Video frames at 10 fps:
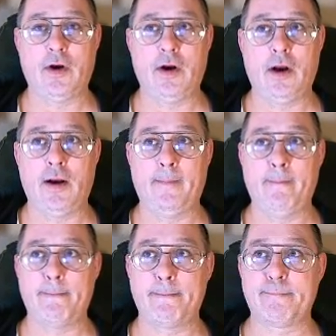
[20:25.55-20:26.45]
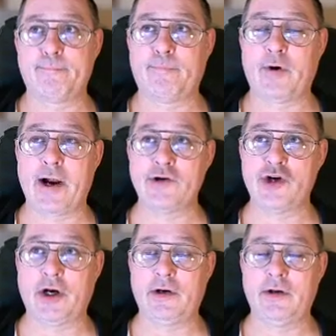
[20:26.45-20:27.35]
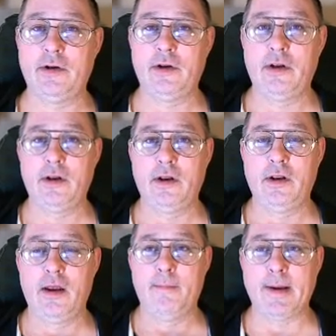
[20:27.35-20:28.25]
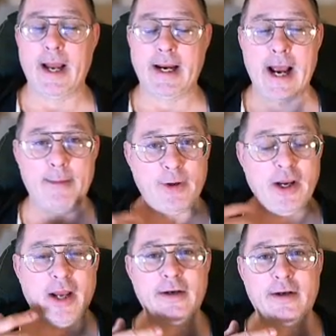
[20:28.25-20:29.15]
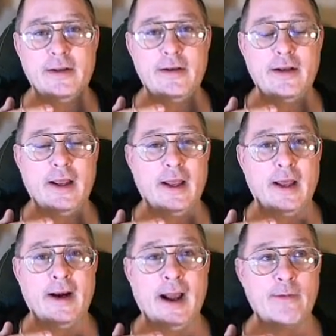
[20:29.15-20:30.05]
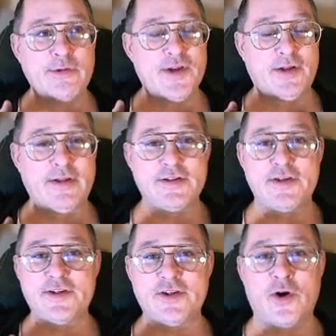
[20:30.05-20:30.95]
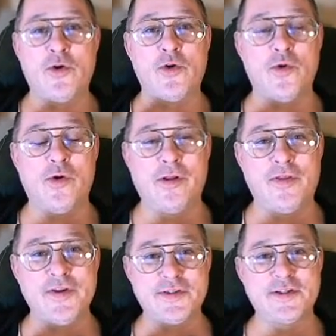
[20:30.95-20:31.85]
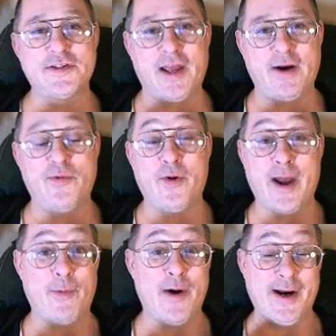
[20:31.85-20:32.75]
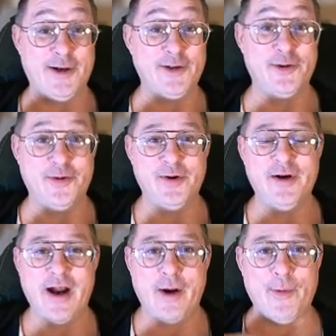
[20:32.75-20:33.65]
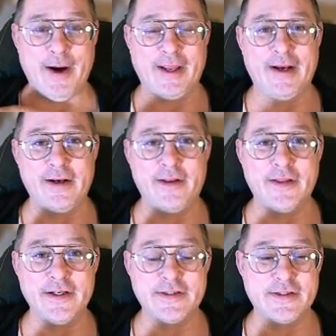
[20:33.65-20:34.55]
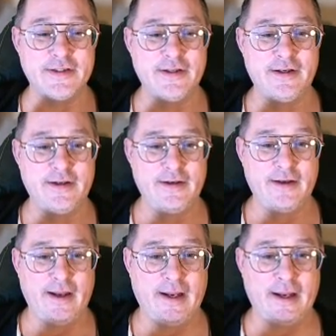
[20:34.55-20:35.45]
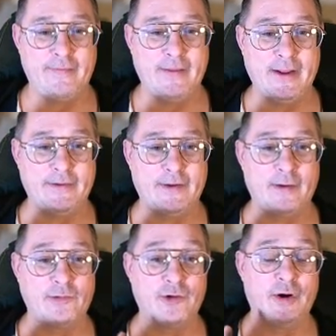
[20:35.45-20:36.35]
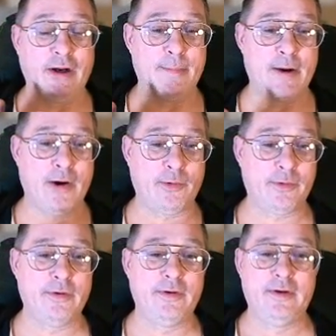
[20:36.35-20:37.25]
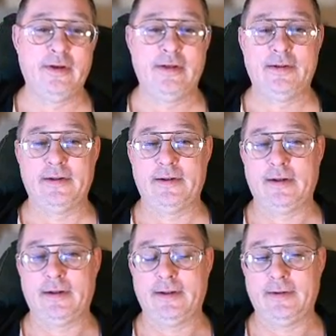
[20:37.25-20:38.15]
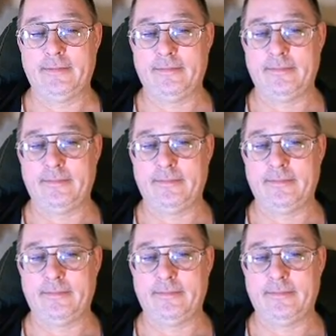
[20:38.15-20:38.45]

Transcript: um, project, but I comprehended it and I was like, this is so cool. This is like what I want to do. I want to get into this. And then well, learning about uh,